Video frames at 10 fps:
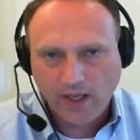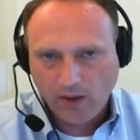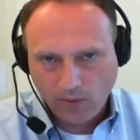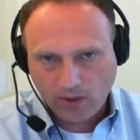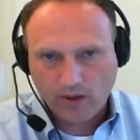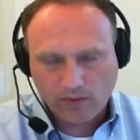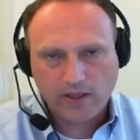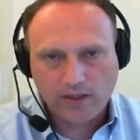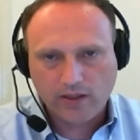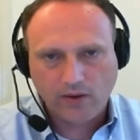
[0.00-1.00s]
Where
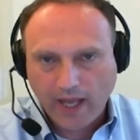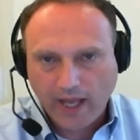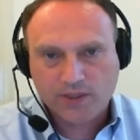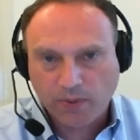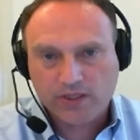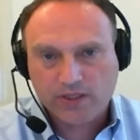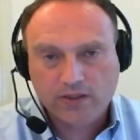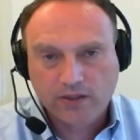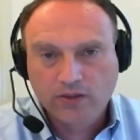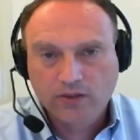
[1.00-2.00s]
you know,
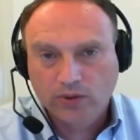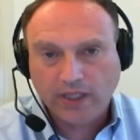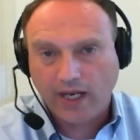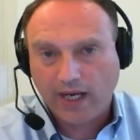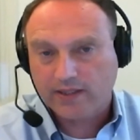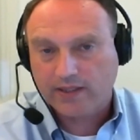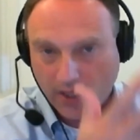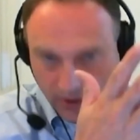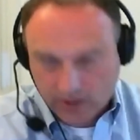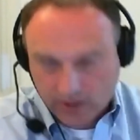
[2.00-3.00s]
experts do tell us,
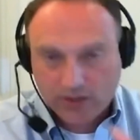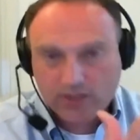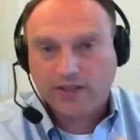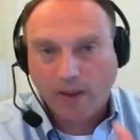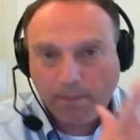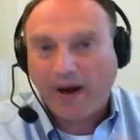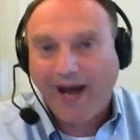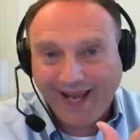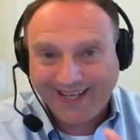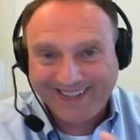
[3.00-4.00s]
just
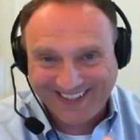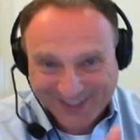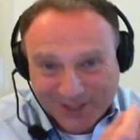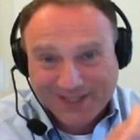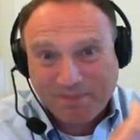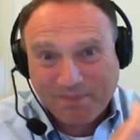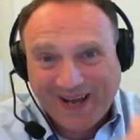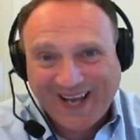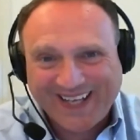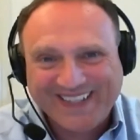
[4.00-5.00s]
abide, just
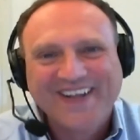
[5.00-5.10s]
abide.